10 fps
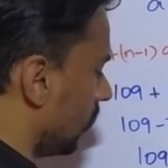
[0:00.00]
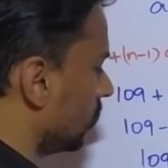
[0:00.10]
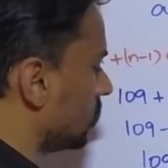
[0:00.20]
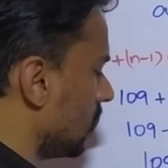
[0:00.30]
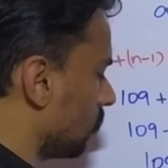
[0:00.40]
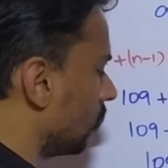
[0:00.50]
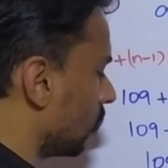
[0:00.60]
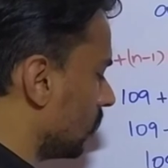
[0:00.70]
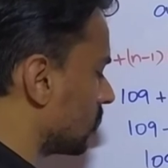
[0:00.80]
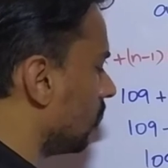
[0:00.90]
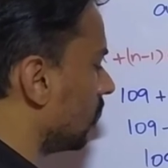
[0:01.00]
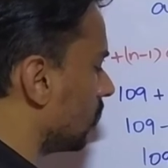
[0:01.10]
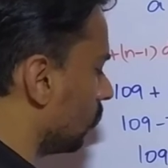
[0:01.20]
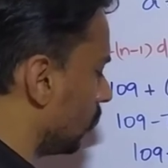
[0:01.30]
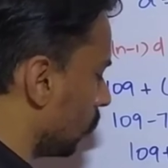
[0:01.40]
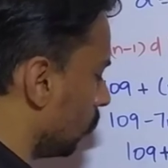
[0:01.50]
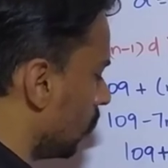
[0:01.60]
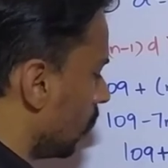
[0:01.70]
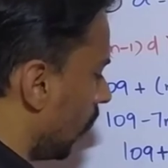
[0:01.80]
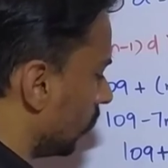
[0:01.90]
n is equal to, less than or equal to
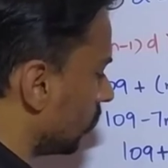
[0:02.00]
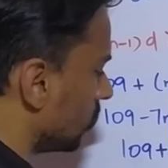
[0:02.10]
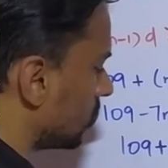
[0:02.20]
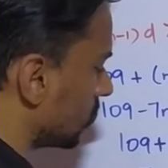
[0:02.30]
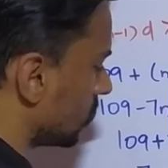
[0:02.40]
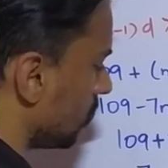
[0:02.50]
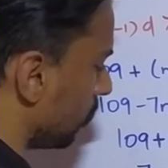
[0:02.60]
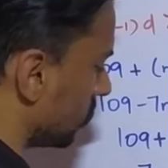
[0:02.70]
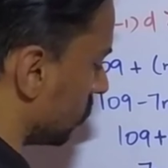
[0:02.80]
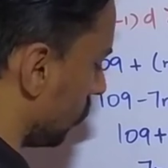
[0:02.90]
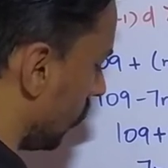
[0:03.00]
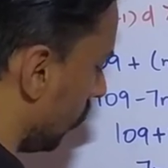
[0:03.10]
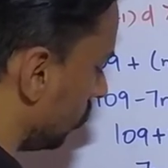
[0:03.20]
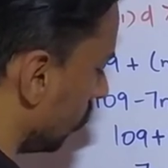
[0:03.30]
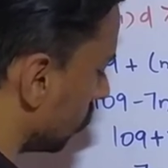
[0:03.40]
116 by 7, and